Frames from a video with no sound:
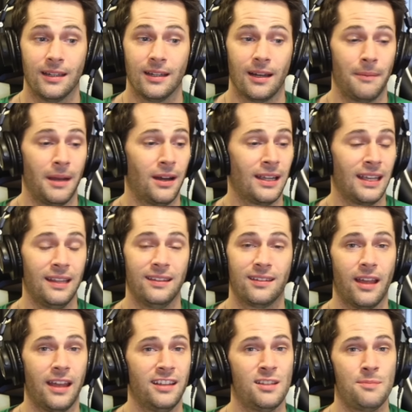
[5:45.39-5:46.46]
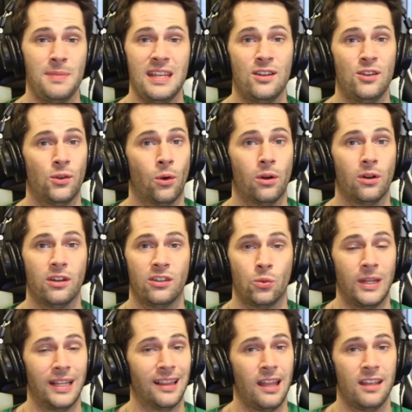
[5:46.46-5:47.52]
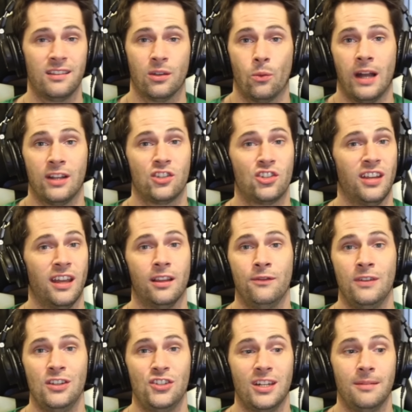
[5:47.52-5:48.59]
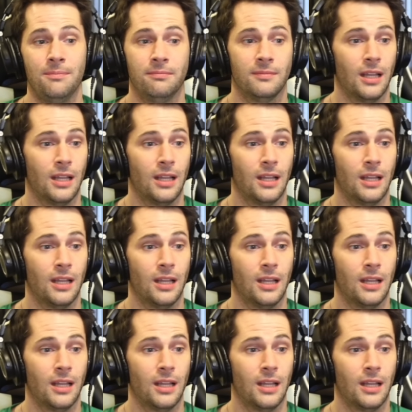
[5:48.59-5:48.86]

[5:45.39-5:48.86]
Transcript: Americans like to be indoors. We like to watch television.